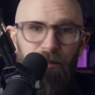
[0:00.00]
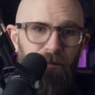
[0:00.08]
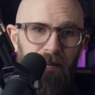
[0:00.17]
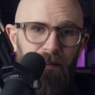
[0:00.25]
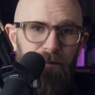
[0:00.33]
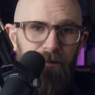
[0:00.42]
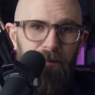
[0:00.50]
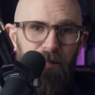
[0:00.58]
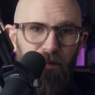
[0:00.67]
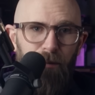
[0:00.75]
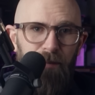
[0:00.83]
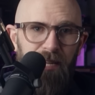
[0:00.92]
and recovered from the
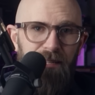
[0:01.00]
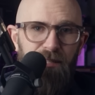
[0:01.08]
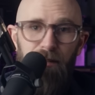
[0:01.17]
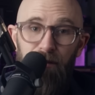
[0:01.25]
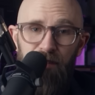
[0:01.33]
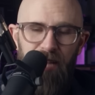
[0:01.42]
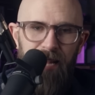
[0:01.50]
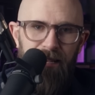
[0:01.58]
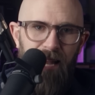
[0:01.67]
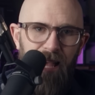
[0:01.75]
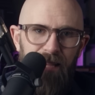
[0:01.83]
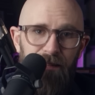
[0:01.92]
combination of
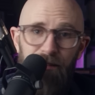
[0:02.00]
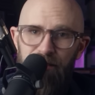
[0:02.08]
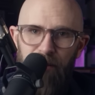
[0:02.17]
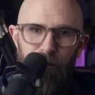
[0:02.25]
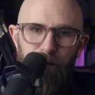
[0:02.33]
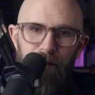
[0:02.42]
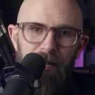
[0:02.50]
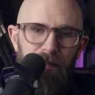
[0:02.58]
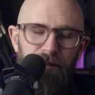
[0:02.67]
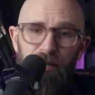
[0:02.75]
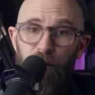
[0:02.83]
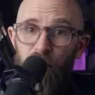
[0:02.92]
jet lag and a general feeling
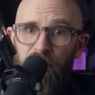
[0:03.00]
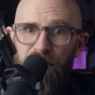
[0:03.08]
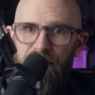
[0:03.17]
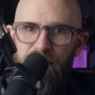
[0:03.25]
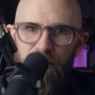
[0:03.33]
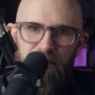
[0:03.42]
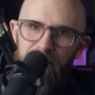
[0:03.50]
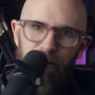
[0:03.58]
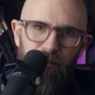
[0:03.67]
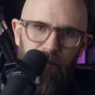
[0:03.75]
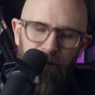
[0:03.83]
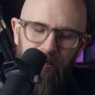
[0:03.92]
of unwellness which
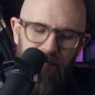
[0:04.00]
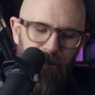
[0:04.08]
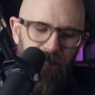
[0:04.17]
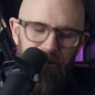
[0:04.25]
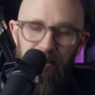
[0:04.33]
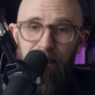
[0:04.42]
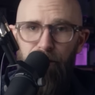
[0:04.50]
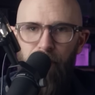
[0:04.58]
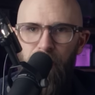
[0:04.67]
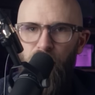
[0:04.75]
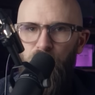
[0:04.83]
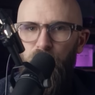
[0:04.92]
seems to affect me after
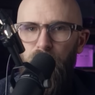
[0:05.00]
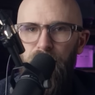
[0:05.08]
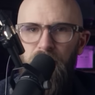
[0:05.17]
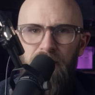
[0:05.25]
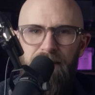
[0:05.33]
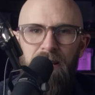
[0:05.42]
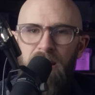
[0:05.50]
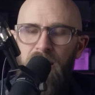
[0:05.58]
every long-haul flight,